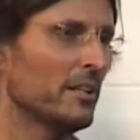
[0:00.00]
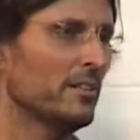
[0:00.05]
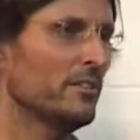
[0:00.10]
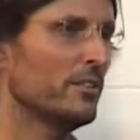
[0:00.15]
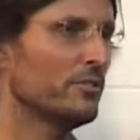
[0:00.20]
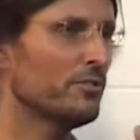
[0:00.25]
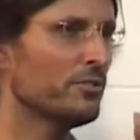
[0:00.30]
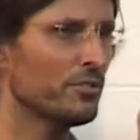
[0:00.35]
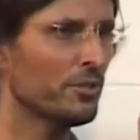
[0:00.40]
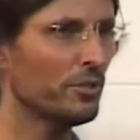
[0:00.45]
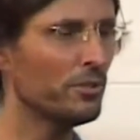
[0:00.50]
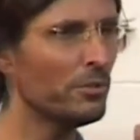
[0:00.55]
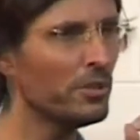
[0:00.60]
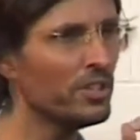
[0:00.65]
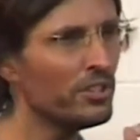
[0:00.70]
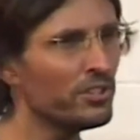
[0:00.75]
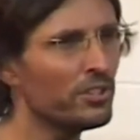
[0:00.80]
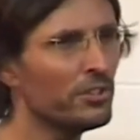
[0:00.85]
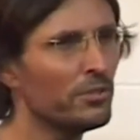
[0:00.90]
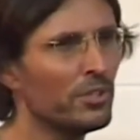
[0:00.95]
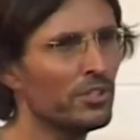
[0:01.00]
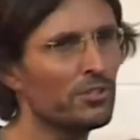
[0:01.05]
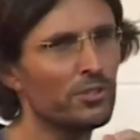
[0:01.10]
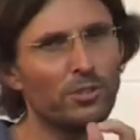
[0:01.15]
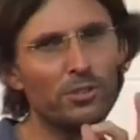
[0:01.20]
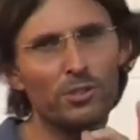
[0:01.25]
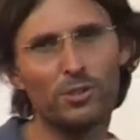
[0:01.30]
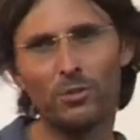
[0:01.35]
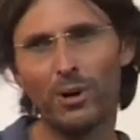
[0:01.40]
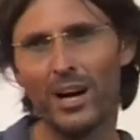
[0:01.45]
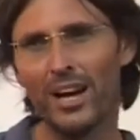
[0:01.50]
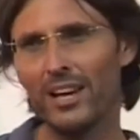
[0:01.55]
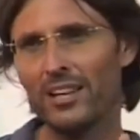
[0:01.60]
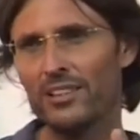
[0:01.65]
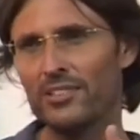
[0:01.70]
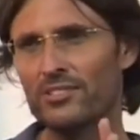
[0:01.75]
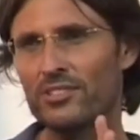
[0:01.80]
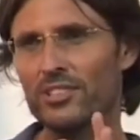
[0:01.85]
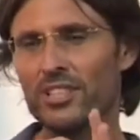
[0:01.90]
the true issue is always